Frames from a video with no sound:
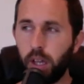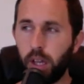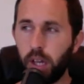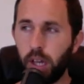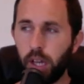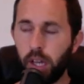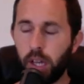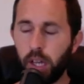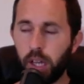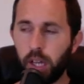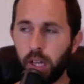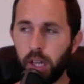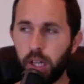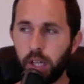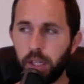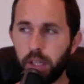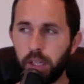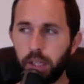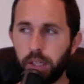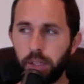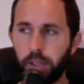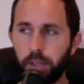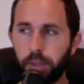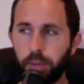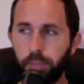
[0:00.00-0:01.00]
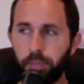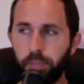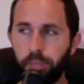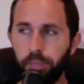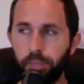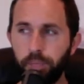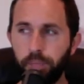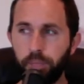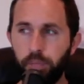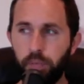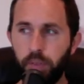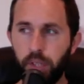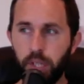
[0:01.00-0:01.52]
And
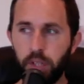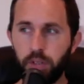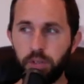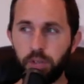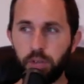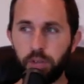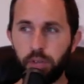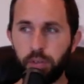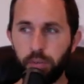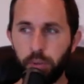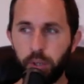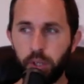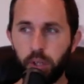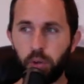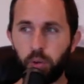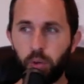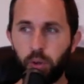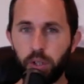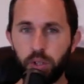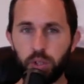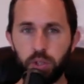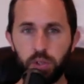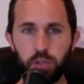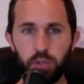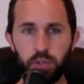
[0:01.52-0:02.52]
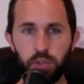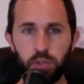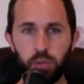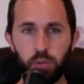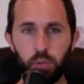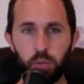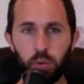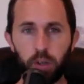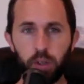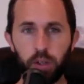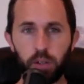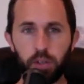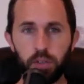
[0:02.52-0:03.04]
these are three questions you
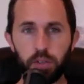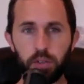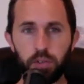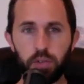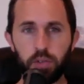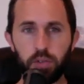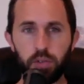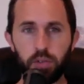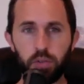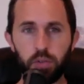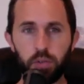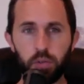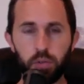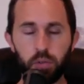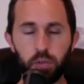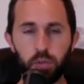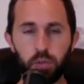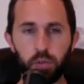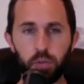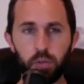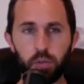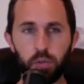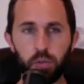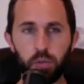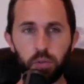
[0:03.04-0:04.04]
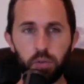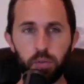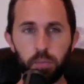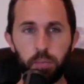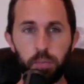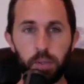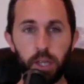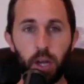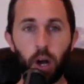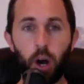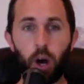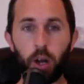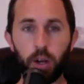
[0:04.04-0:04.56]
want to
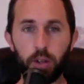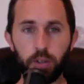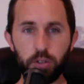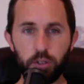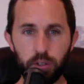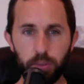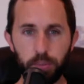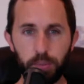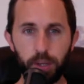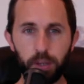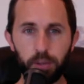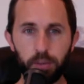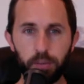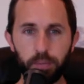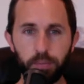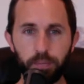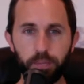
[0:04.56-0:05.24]
be honest about.